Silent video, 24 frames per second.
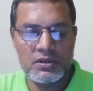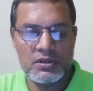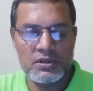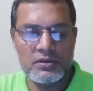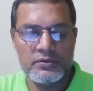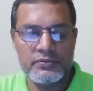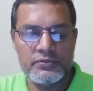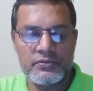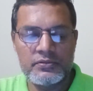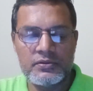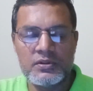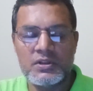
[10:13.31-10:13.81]

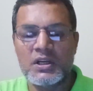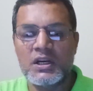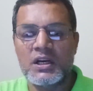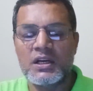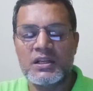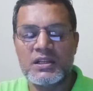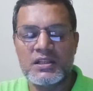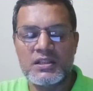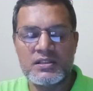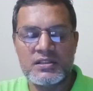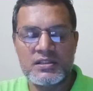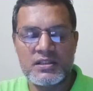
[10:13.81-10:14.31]
If
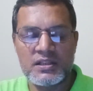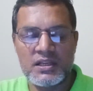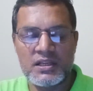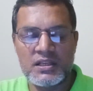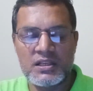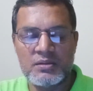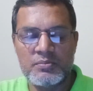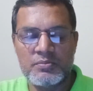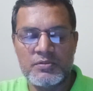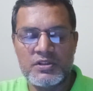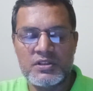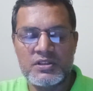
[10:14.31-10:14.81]
there is
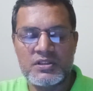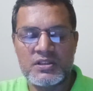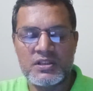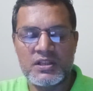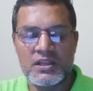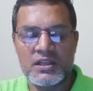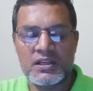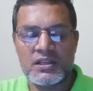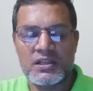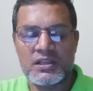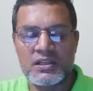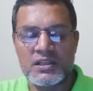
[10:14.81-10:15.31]
any
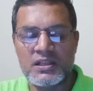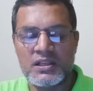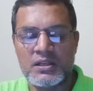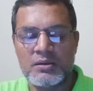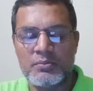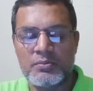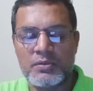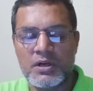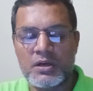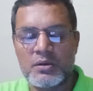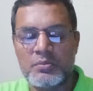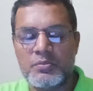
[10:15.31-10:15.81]
mistake
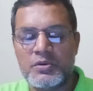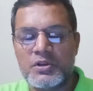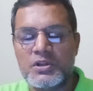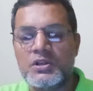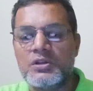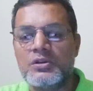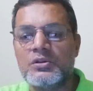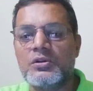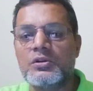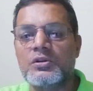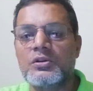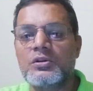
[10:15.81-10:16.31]
in my
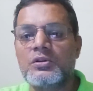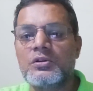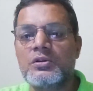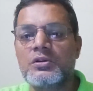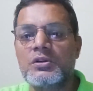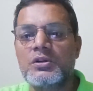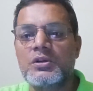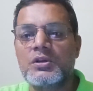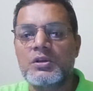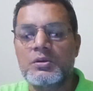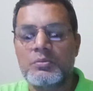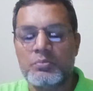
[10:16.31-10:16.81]
video,
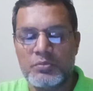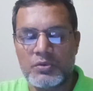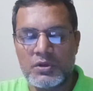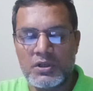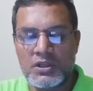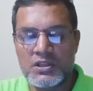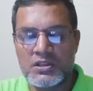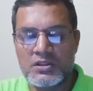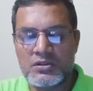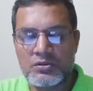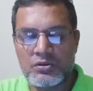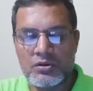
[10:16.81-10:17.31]

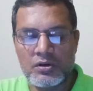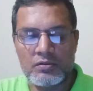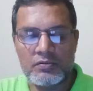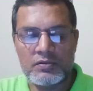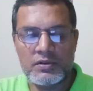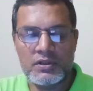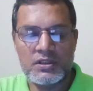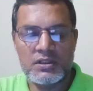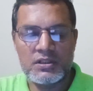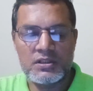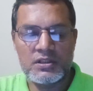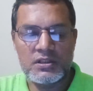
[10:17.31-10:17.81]
please
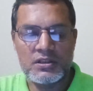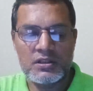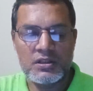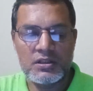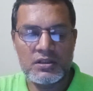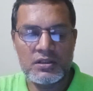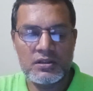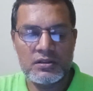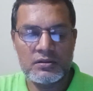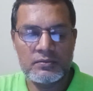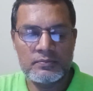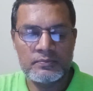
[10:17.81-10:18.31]
comment.
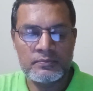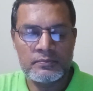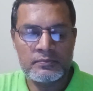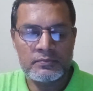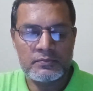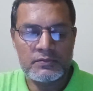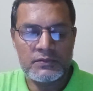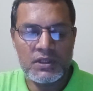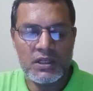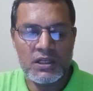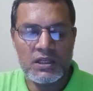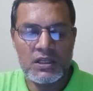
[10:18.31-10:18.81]

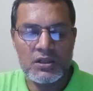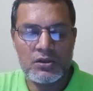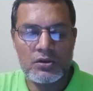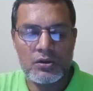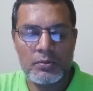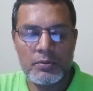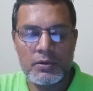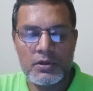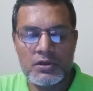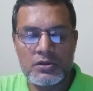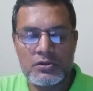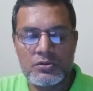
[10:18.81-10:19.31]
Any
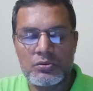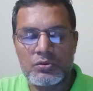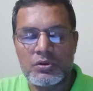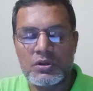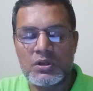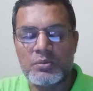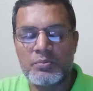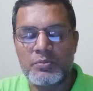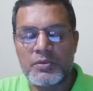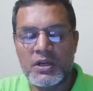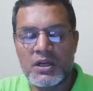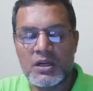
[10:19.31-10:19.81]
comments
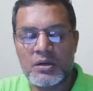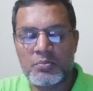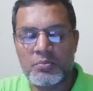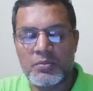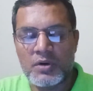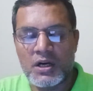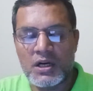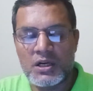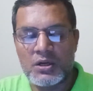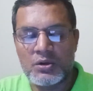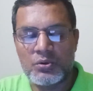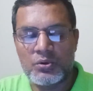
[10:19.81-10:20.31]
will make
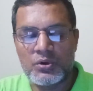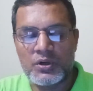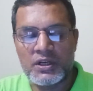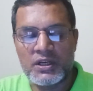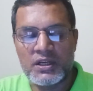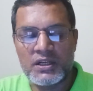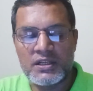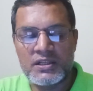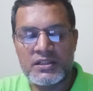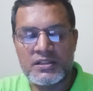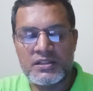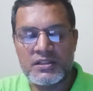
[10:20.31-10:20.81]
my
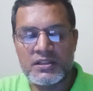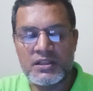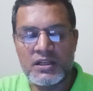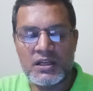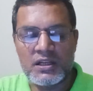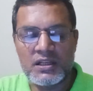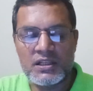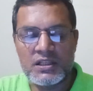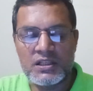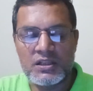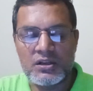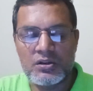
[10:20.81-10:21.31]
way
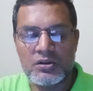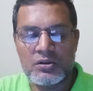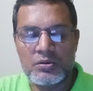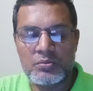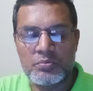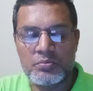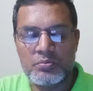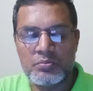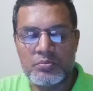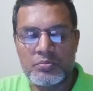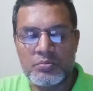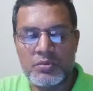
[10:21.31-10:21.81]
easier. Your
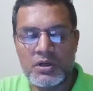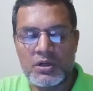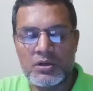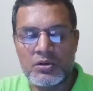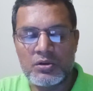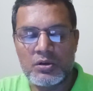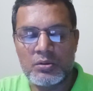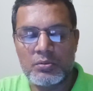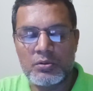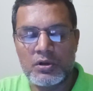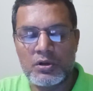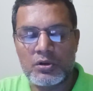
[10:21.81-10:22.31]

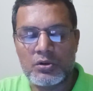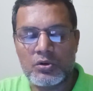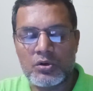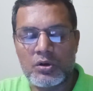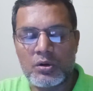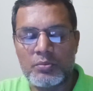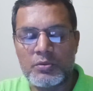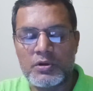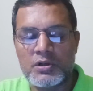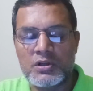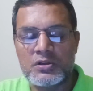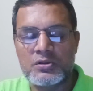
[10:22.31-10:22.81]
valuable
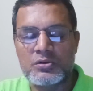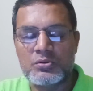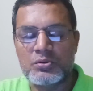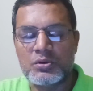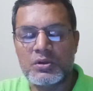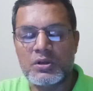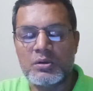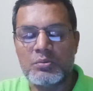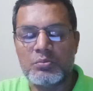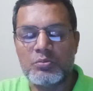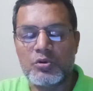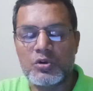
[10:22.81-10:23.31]
comments
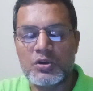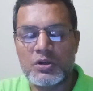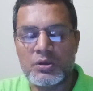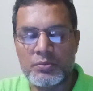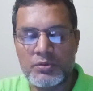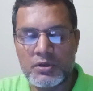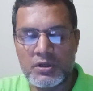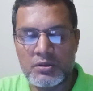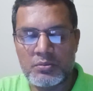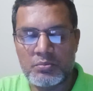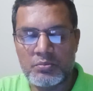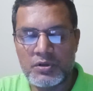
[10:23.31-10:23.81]
will
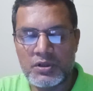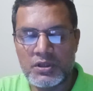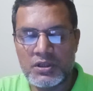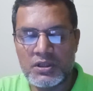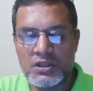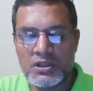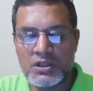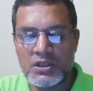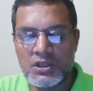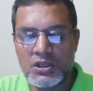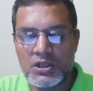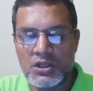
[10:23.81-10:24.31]
motivate
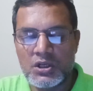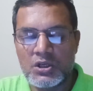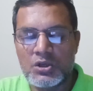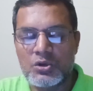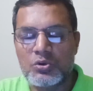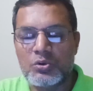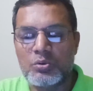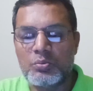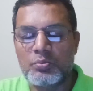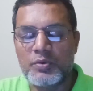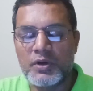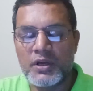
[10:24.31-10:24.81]
me
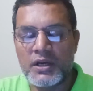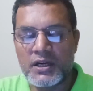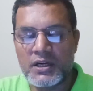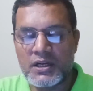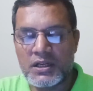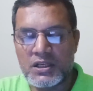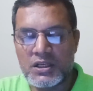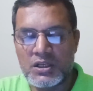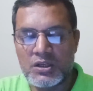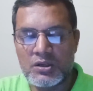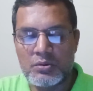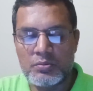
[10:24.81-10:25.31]
to
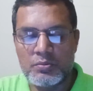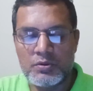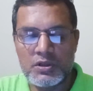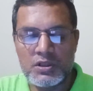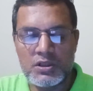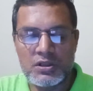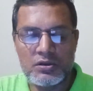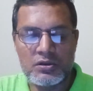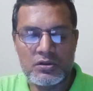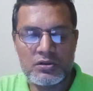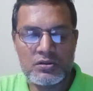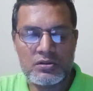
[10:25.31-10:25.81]
make new
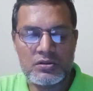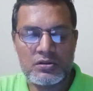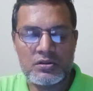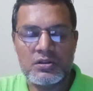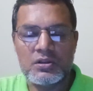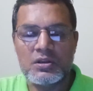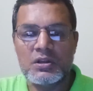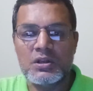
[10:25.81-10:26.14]
videos.